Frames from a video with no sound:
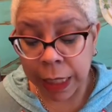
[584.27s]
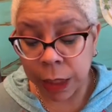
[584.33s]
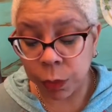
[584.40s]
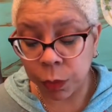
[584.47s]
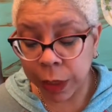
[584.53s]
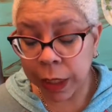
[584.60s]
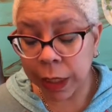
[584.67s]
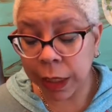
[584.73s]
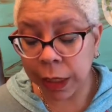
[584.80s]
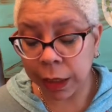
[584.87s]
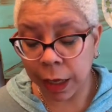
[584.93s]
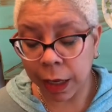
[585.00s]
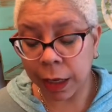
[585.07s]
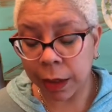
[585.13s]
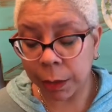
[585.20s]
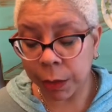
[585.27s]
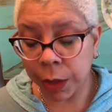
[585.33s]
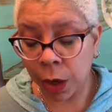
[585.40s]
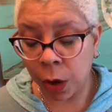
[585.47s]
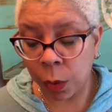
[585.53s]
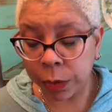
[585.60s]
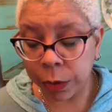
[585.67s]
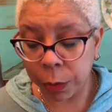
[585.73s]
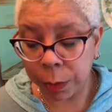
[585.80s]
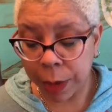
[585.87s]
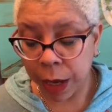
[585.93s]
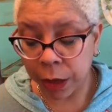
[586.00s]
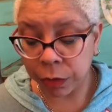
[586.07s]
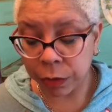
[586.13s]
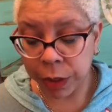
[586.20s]
It's really letting them know what their
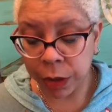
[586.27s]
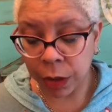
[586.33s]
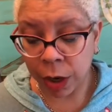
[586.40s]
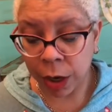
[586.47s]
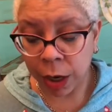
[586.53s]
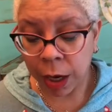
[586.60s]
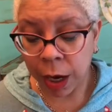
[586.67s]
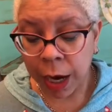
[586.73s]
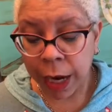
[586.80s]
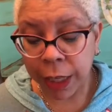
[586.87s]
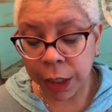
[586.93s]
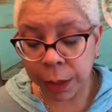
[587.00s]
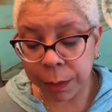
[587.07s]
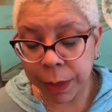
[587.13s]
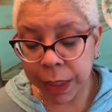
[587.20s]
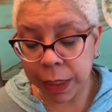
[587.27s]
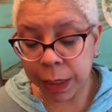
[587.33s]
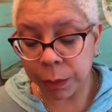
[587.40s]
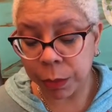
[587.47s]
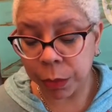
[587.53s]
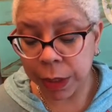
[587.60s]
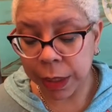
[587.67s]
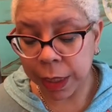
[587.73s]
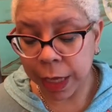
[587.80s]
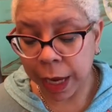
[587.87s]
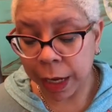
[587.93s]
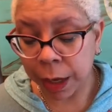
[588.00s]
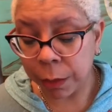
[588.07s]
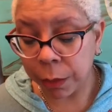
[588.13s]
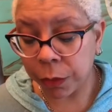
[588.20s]
boundaries are. It could be as simple as
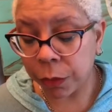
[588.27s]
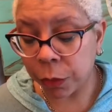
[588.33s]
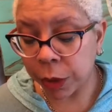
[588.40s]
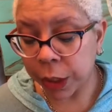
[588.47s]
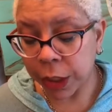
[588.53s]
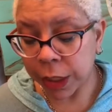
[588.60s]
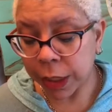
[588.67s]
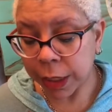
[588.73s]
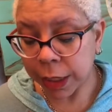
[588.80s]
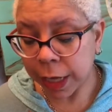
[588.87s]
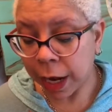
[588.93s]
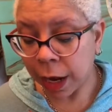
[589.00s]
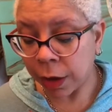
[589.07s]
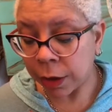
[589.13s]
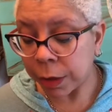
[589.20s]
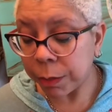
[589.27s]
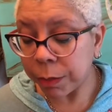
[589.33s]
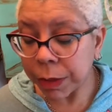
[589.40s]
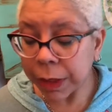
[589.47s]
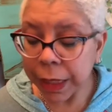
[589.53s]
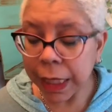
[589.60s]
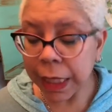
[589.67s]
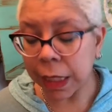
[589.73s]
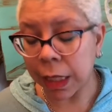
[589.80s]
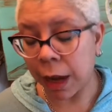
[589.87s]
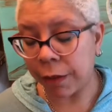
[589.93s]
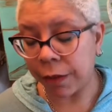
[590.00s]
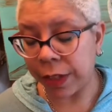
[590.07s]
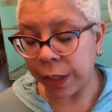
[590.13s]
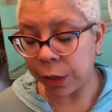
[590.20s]
saying, before you sit down, to please
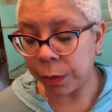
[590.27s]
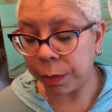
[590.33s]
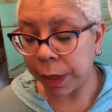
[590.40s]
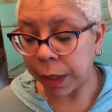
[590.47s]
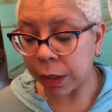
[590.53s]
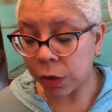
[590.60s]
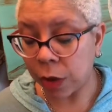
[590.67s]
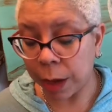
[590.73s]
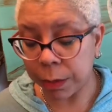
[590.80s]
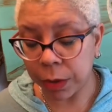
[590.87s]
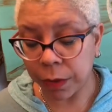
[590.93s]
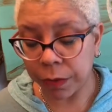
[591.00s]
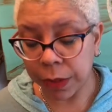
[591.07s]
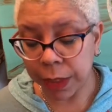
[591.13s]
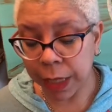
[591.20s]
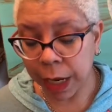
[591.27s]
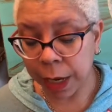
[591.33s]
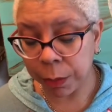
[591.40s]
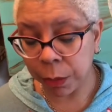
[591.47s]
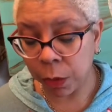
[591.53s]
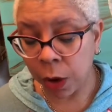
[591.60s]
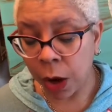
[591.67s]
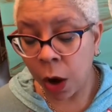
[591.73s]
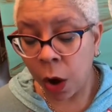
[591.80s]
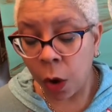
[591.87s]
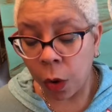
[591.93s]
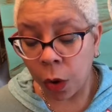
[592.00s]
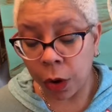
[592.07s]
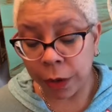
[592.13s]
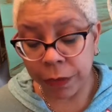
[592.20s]
not feed your pet scraps off the table,
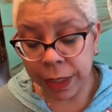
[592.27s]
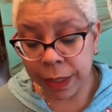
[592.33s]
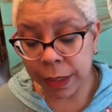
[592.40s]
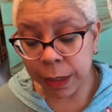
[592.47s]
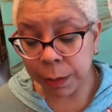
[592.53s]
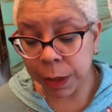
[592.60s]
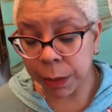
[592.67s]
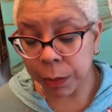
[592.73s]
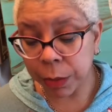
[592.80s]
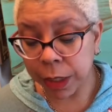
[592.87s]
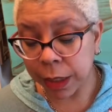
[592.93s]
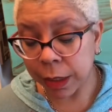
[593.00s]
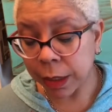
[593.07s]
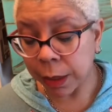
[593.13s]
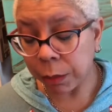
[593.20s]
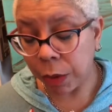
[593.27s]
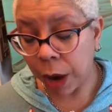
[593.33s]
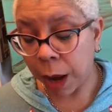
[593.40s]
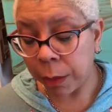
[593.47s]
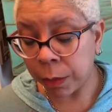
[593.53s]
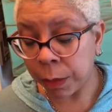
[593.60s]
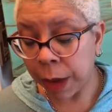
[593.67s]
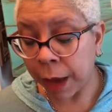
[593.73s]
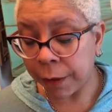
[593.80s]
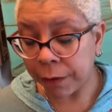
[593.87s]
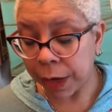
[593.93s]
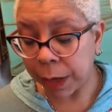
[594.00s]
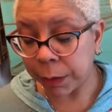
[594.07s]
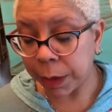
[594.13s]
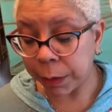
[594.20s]
or if this has been a persistent problem at
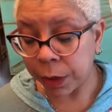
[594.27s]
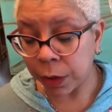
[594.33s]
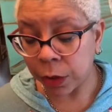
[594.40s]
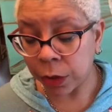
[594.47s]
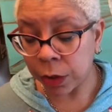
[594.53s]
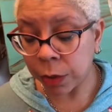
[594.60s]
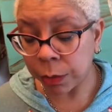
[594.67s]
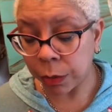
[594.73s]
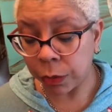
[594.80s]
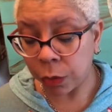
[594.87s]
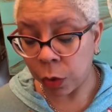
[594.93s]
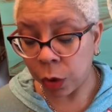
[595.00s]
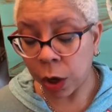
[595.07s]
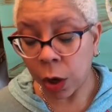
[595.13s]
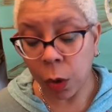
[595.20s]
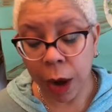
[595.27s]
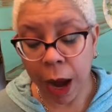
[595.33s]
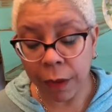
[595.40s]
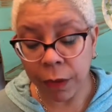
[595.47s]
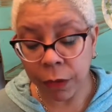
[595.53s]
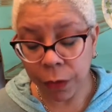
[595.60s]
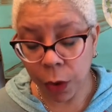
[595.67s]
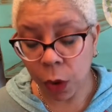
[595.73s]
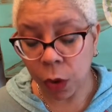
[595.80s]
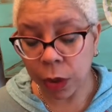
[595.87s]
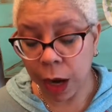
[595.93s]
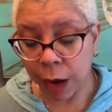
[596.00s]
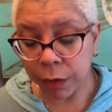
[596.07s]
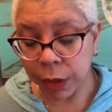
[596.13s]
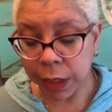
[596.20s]
family meals before, or have a phone
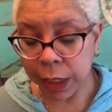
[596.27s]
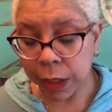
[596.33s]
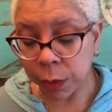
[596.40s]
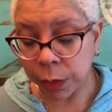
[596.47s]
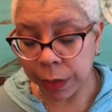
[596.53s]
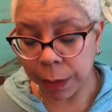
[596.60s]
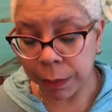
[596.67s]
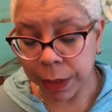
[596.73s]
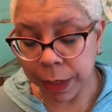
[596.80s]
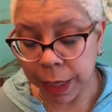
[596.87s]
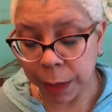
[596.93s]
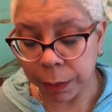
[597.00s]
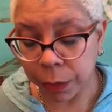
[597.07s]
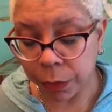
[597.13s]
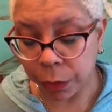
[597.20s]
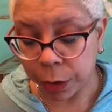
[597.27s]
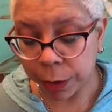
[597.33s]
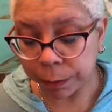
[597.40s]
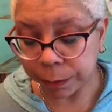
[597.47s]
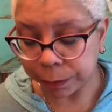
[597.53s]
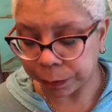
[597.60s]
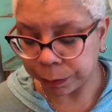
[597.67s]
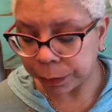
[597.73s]
conversation with them the day before.